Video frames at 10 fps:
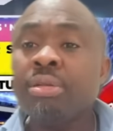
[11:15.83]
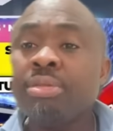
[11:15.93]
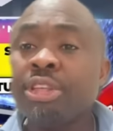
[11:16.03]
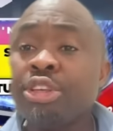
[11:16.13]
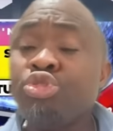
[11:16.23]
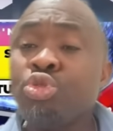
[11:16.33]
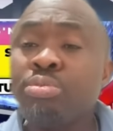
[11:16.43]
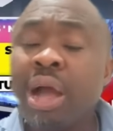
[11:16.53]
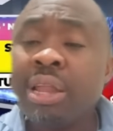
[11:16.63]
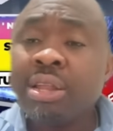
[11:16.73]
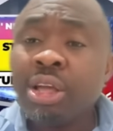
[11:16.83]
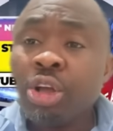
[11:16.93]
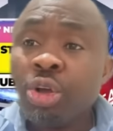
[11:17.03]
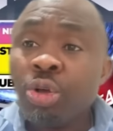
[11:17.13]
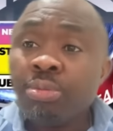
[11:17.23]
This woman,
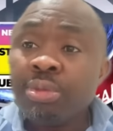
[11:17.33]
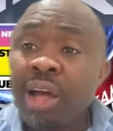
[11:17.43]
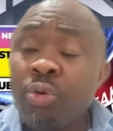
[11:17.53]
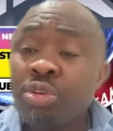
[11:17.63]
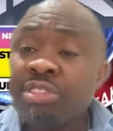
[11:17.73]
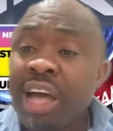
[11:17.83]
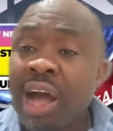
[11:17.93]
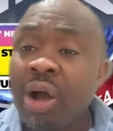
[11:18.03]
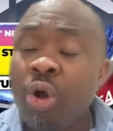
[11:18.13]
that was her.